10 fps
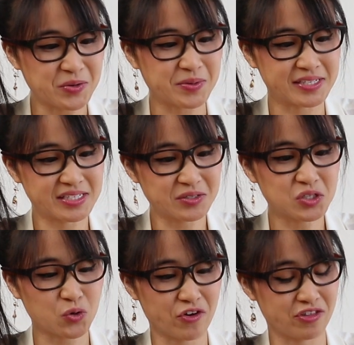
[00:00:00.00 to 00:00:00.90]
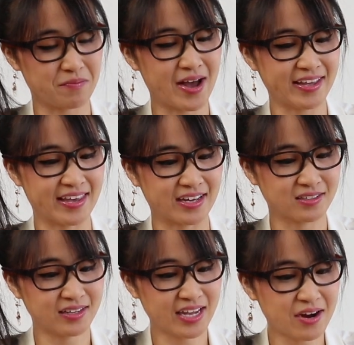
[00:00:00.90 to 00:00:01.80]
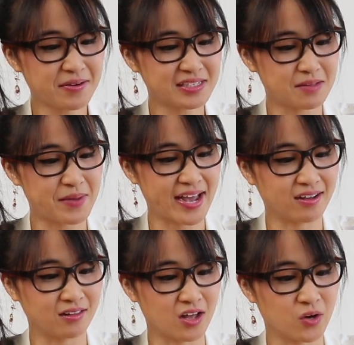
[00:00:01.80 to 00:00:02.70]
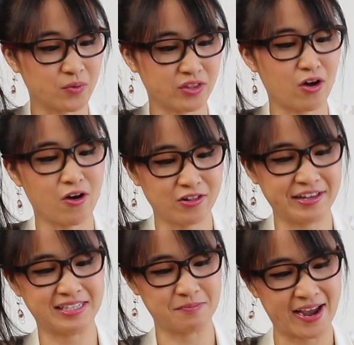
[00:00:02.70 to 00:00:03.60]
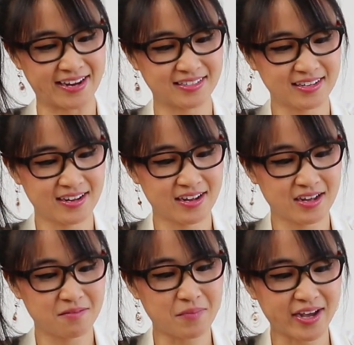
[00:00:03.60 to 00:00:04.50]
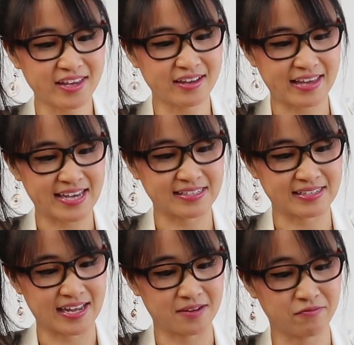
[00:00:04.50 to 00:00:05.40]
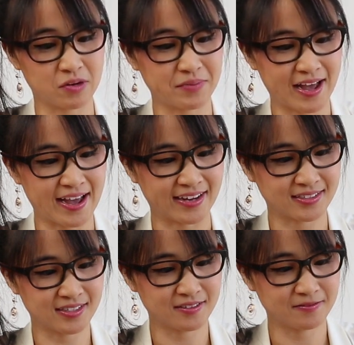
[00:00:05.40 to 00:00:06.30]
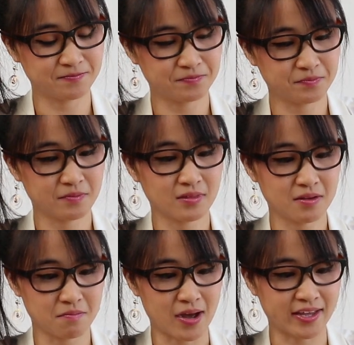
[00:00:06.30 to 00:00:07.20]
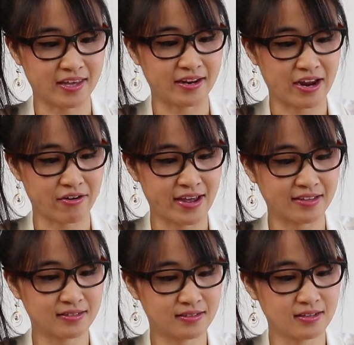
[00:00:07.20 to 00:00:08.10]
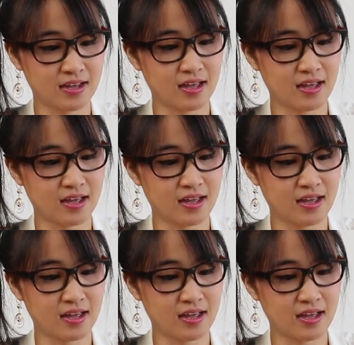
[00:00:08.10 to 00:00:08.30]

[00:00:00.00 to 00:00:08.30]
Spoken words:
who is still shorter than Maquia, carries the bag along with all his might. Maquia gazes at him from behind. Maquia narrates.